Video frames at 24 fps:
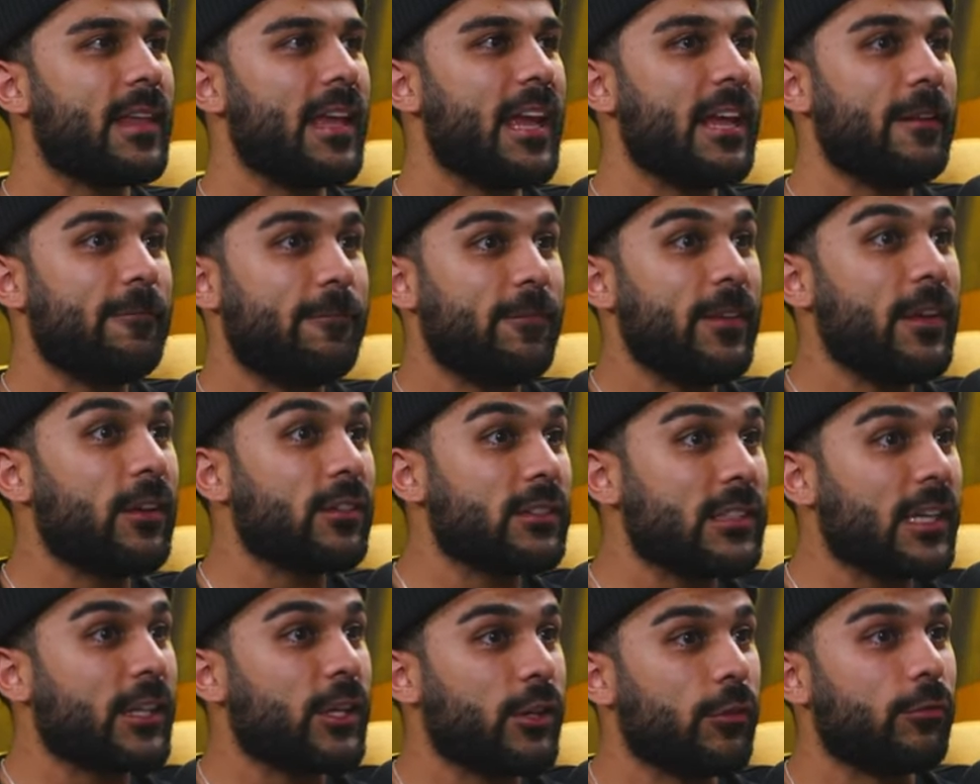it
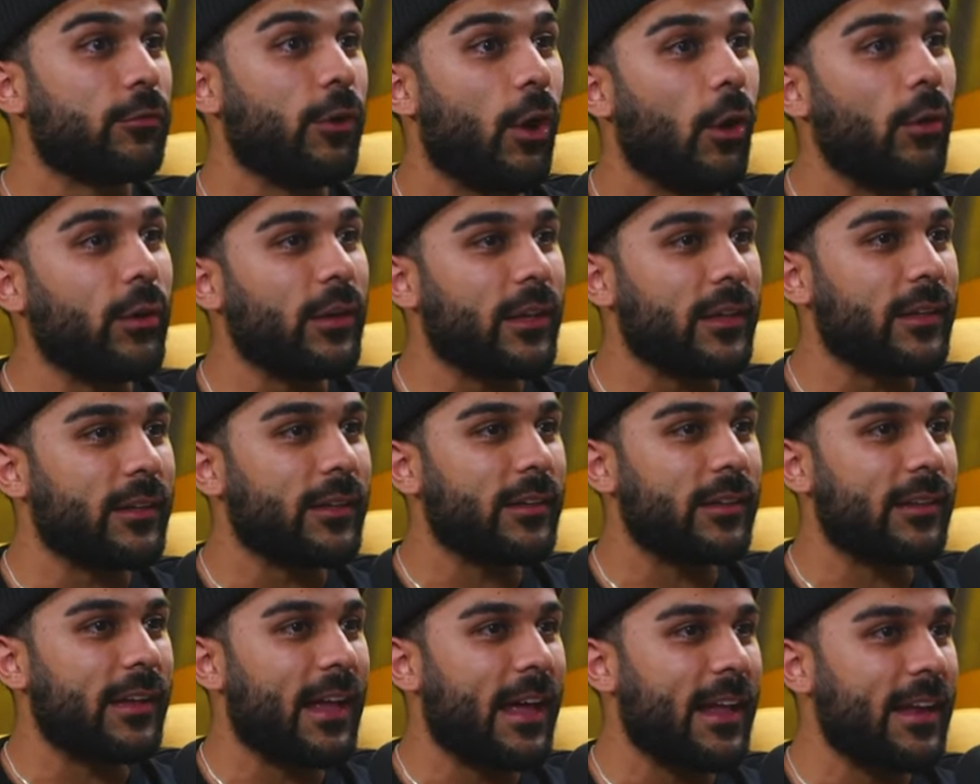feels like you wrote it.
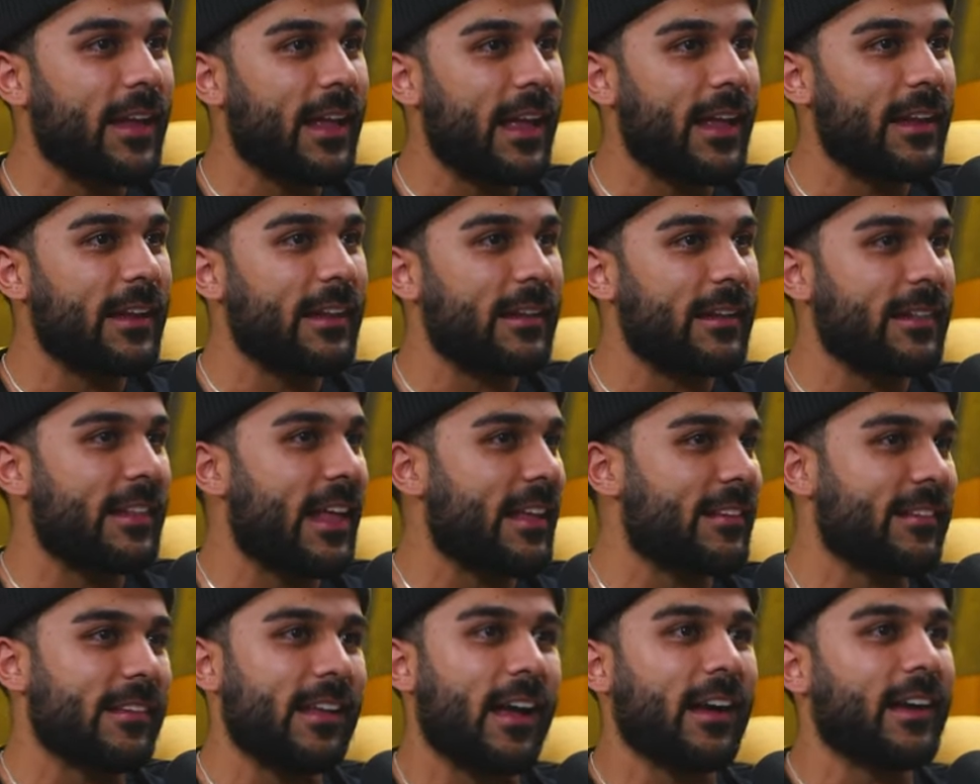And and
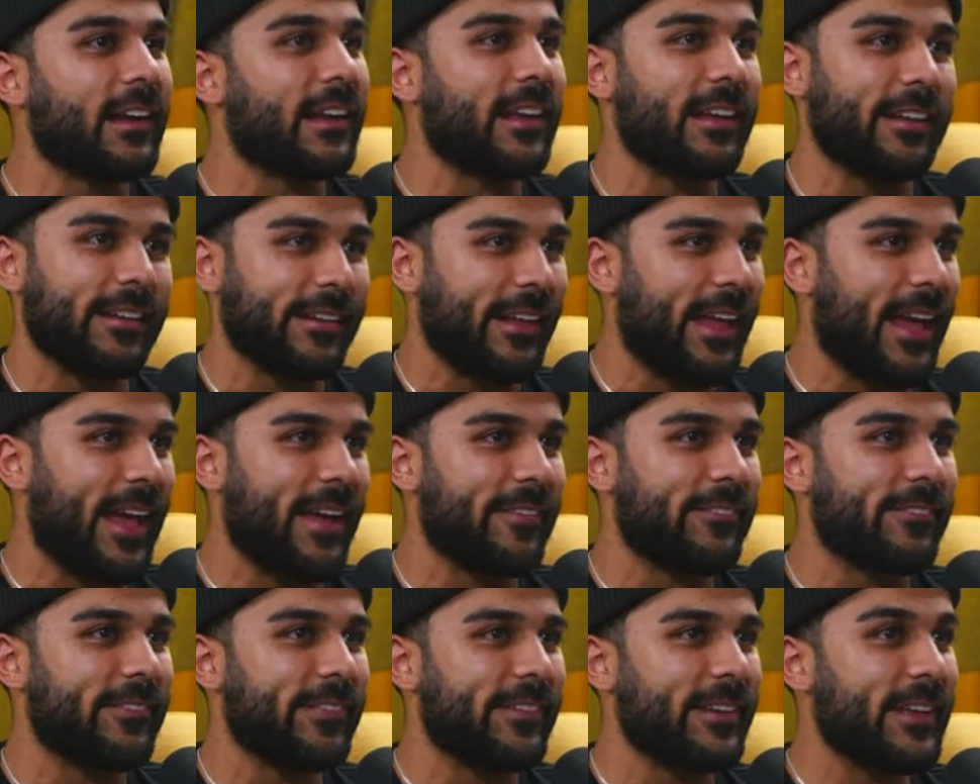that's not gonna get a
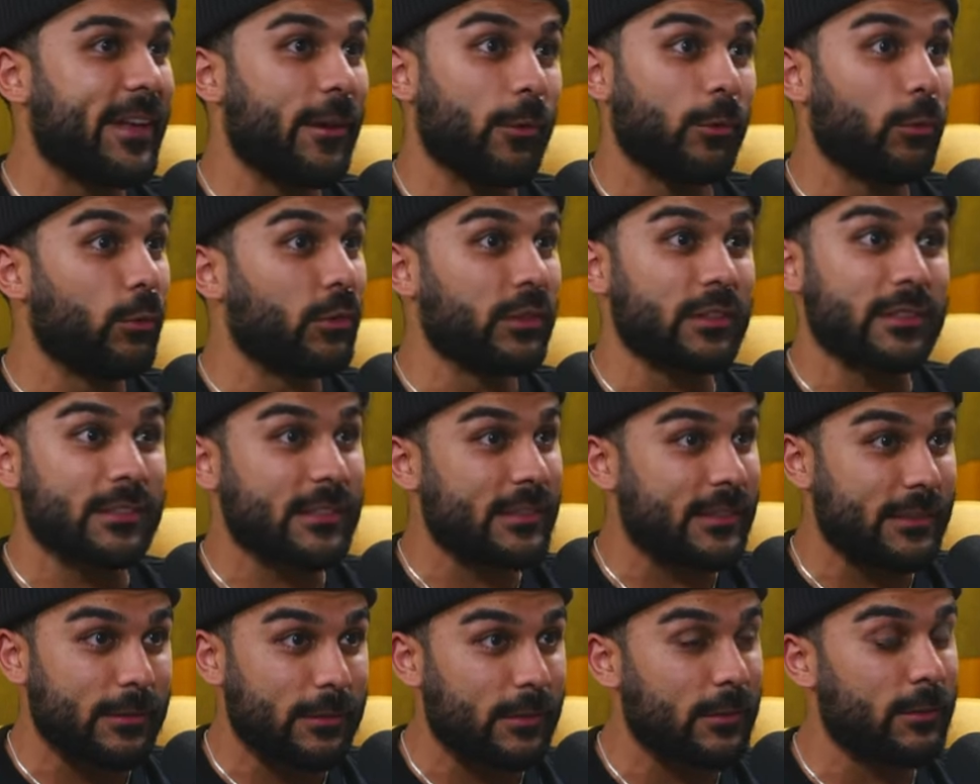laugh. Yeah. It will
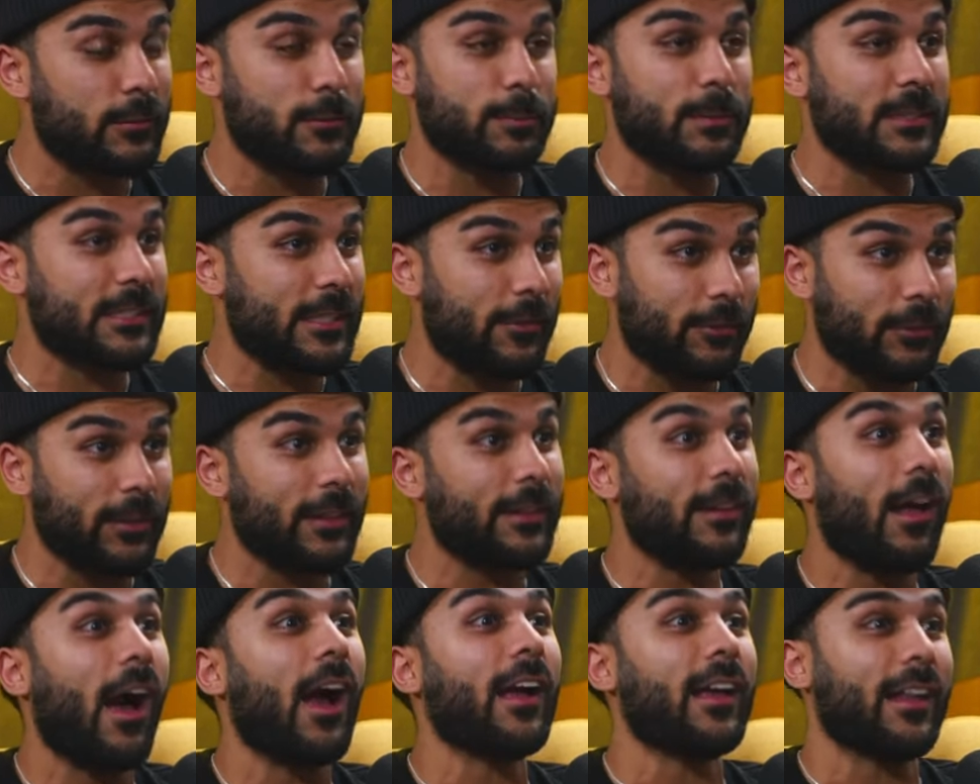specifically
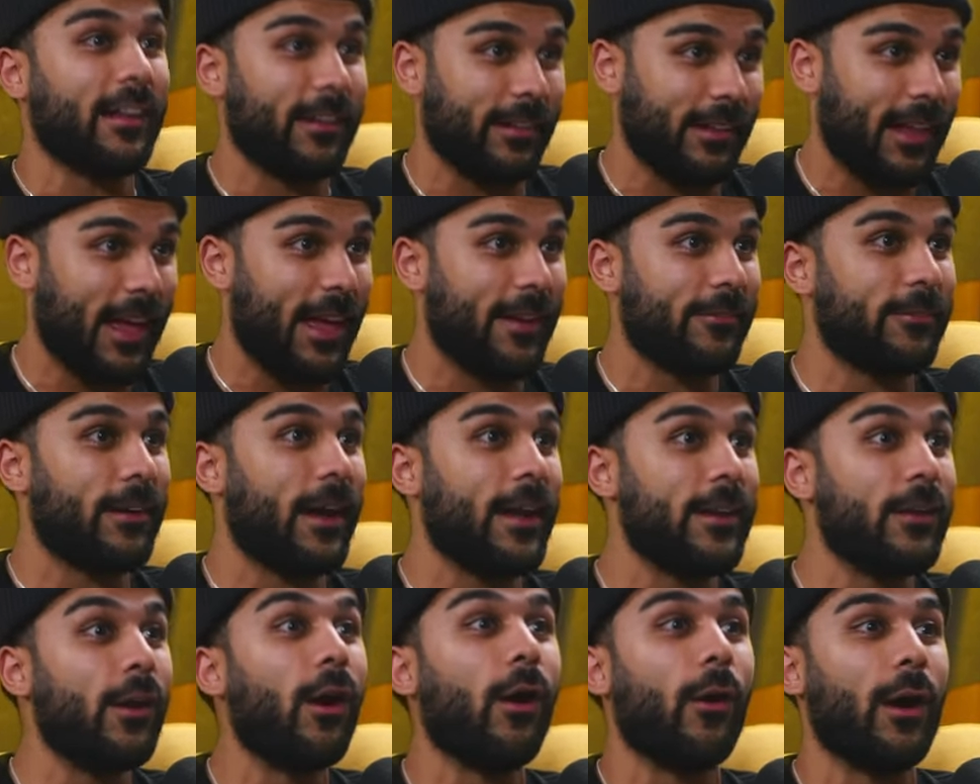not get a laugh.
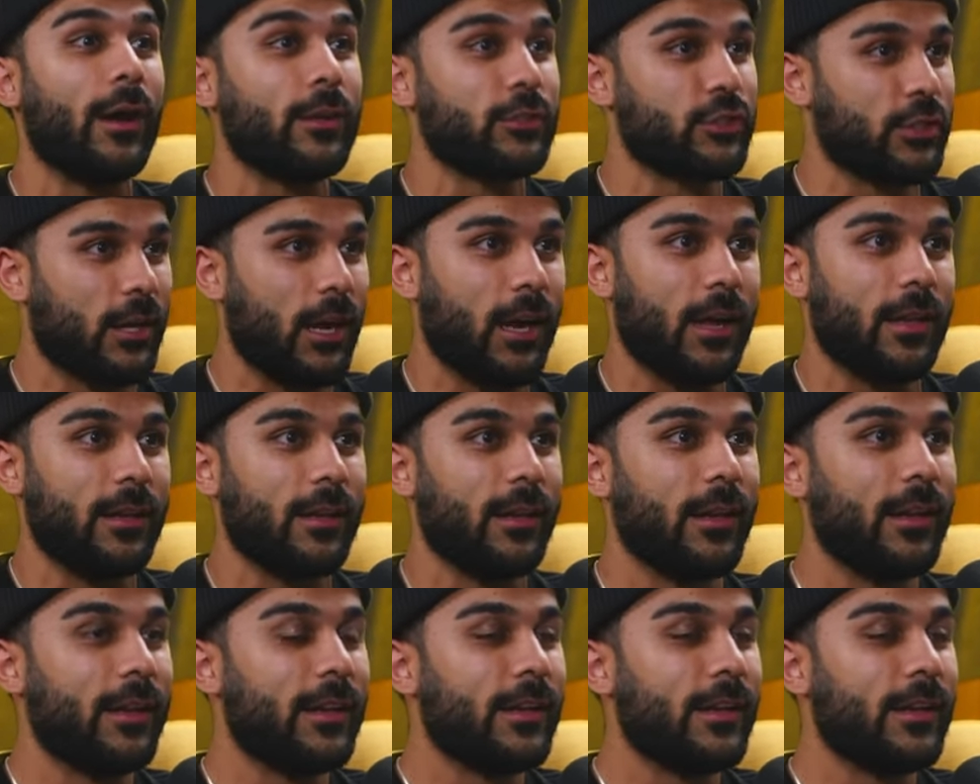I know, I tried.